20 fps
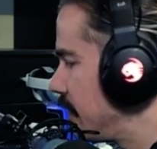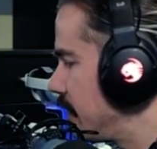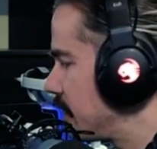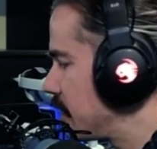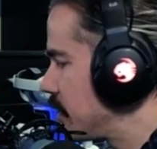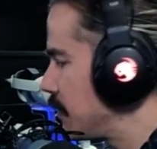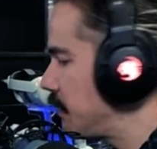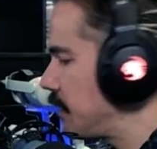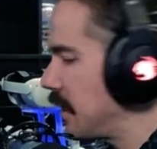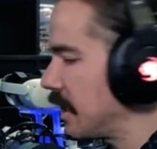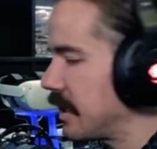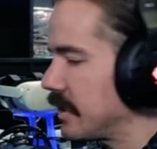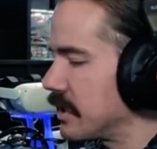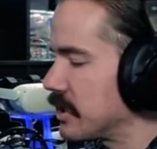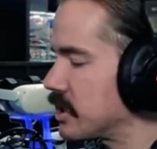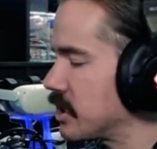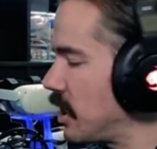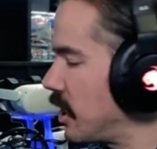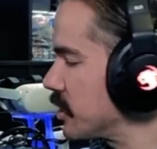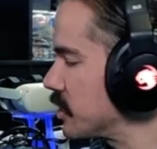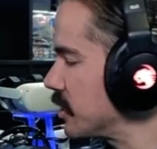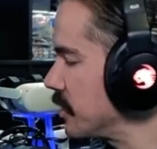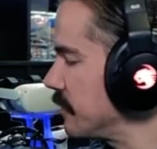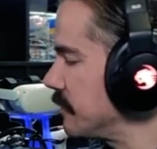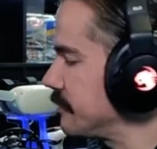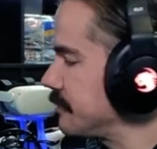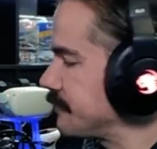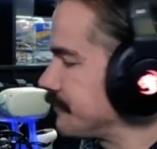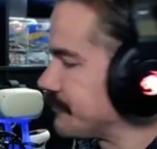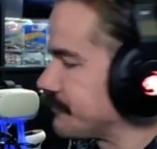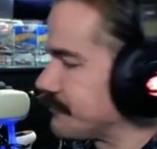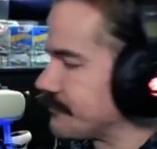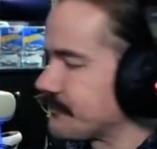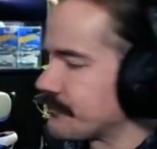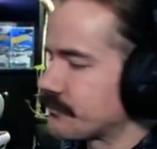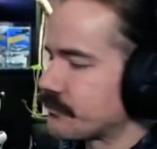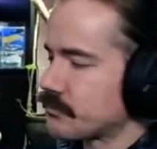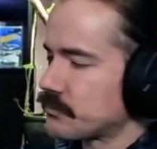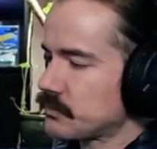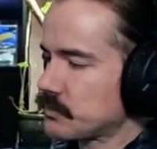you plug in the charger.
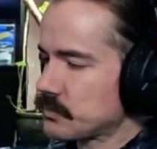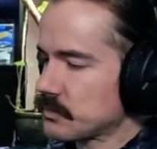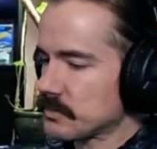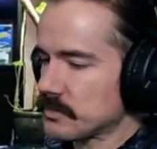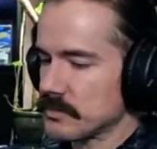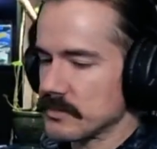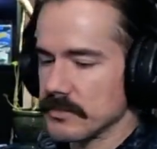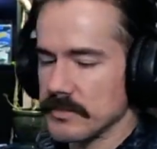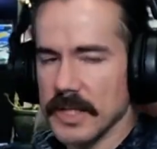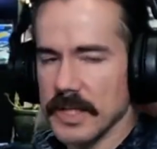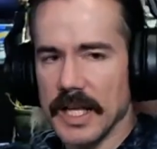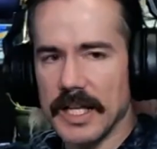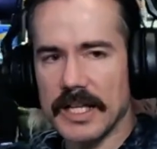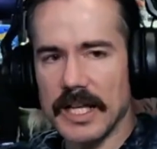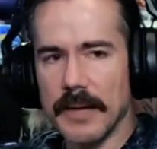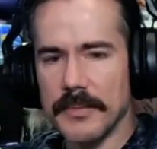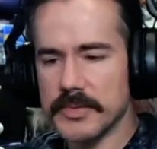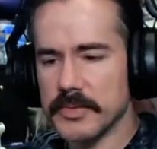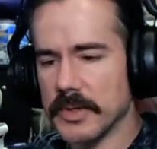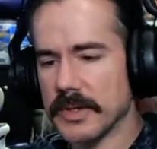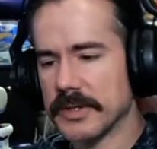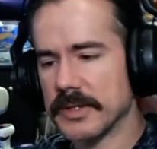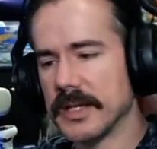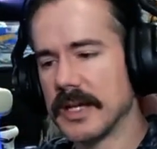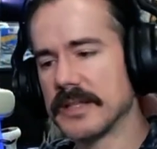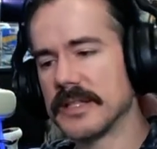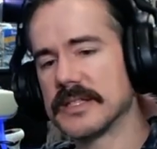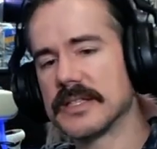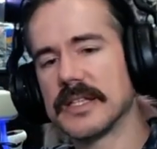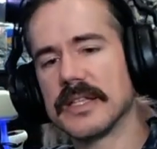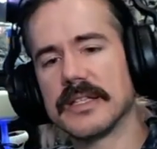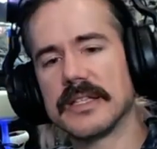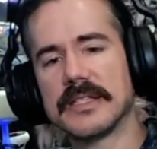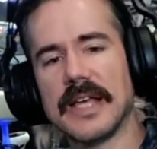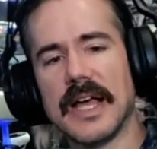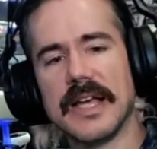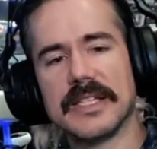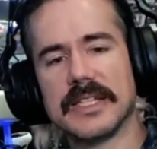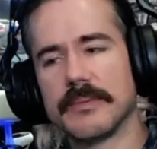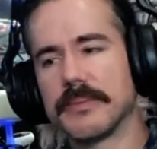It comes with this
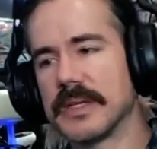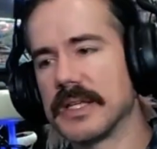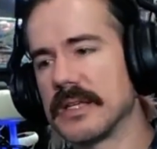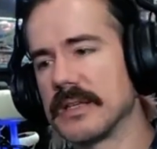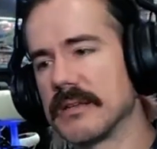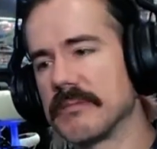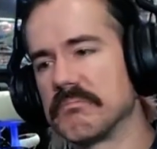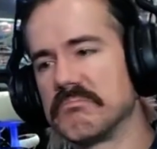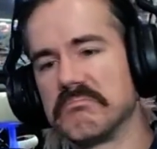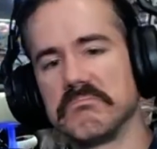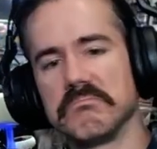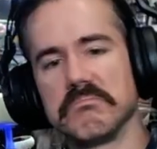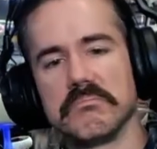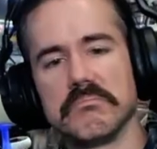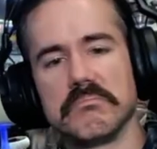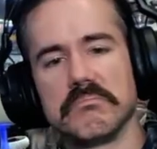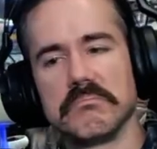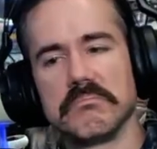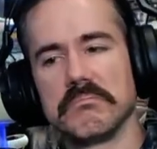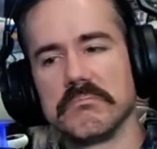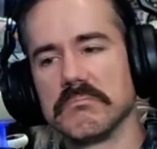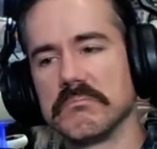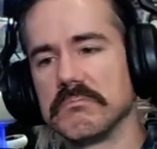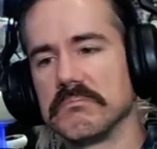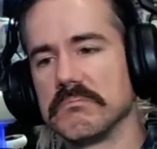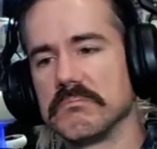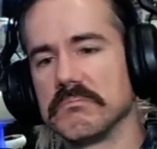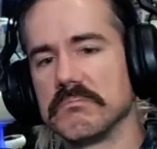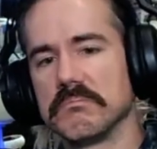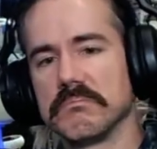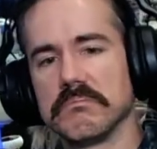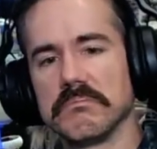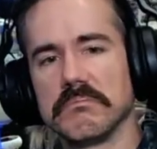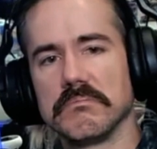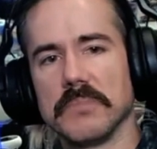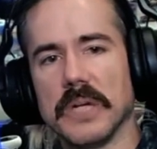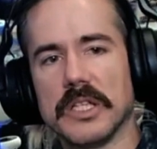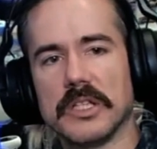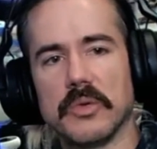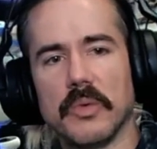has to be
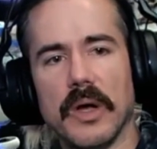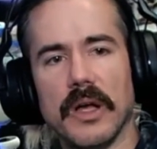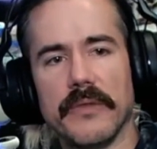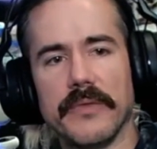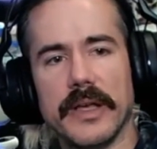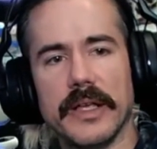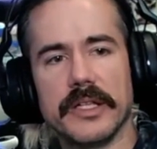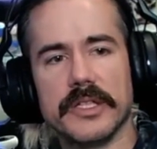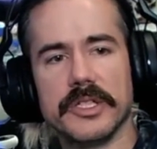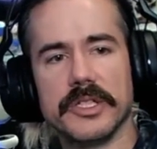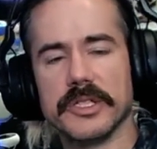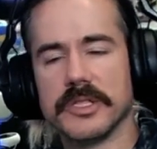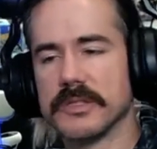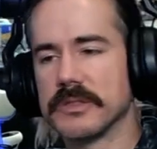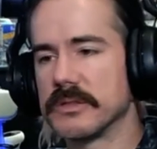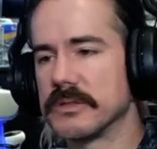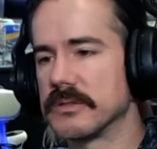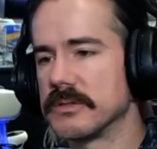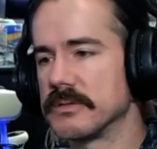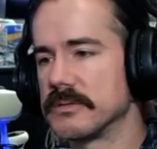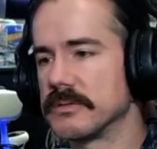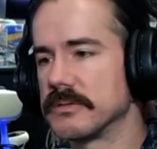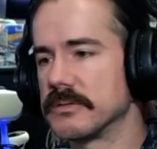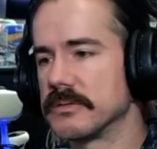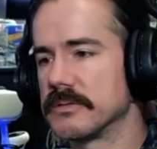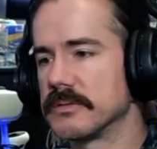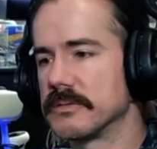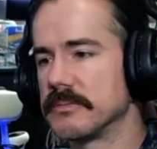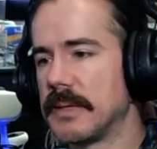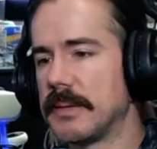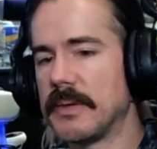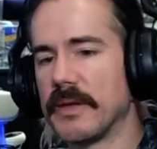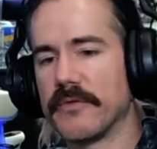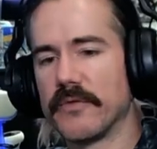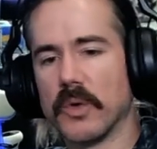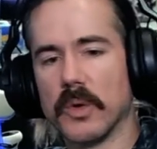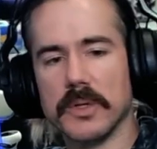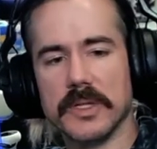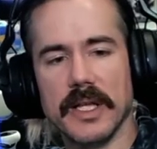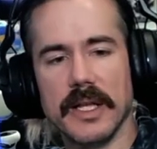a 12-inch, maybe a
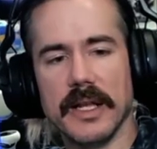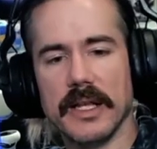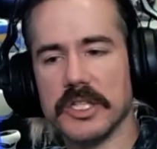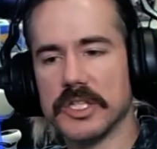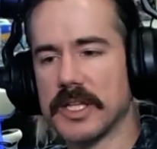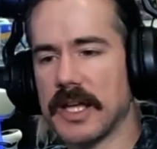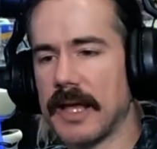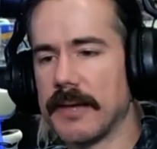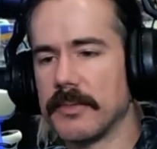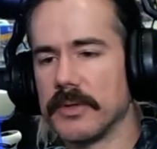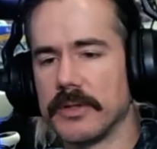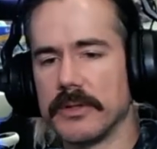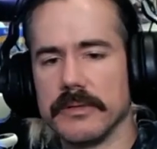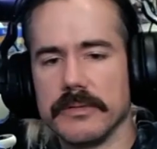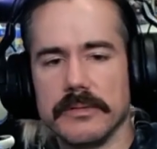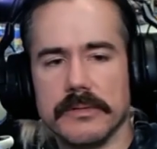14-inch cable.